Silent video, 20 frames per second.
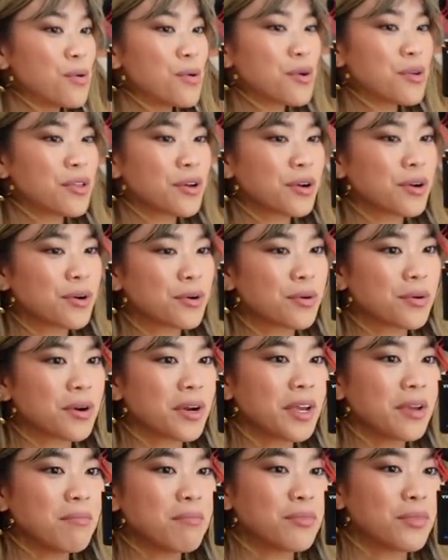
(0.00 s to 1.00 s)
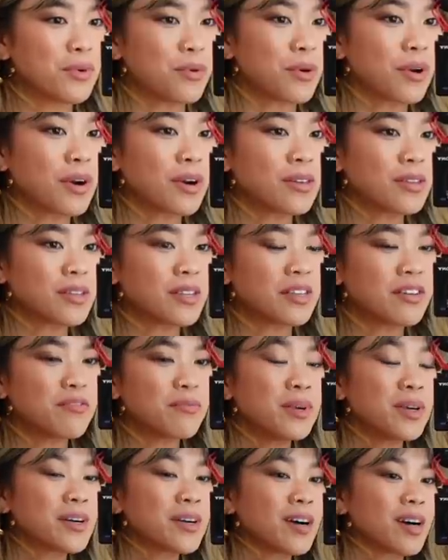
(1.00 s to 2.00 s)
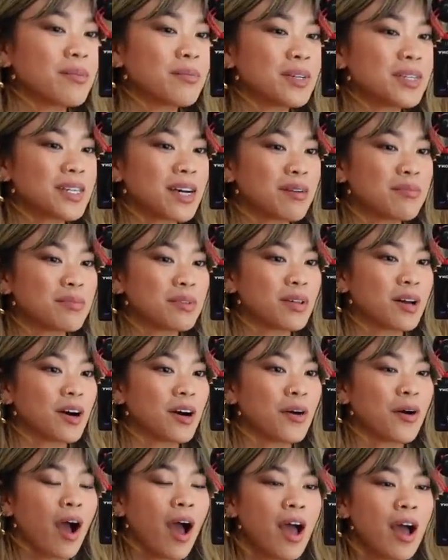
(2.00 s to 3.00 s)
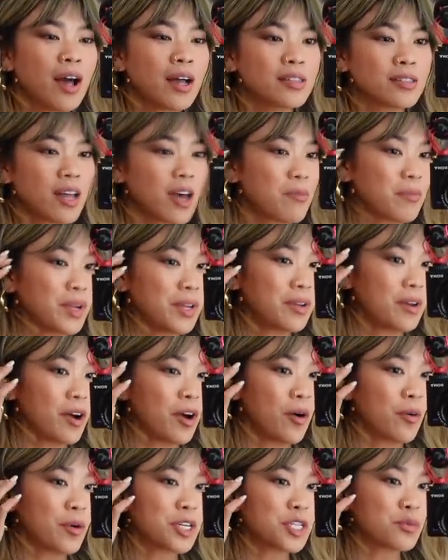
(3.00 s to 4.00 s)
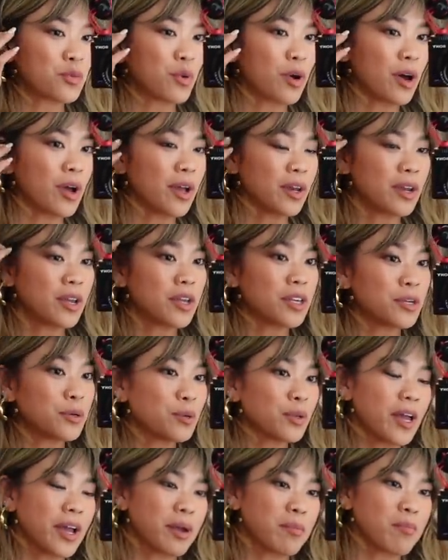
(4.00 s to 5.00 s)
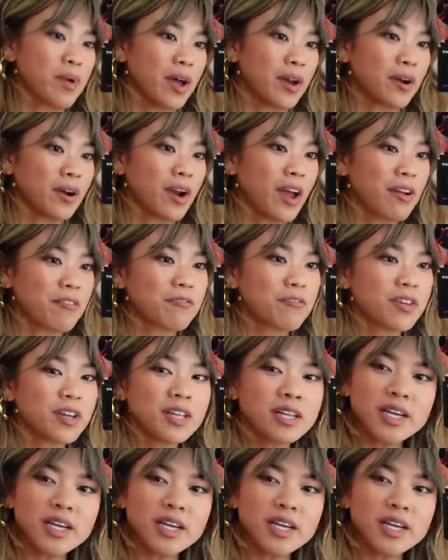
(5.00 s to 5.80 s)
or the cream more. Leave me a comment down below. Let me know which one you like better. I feel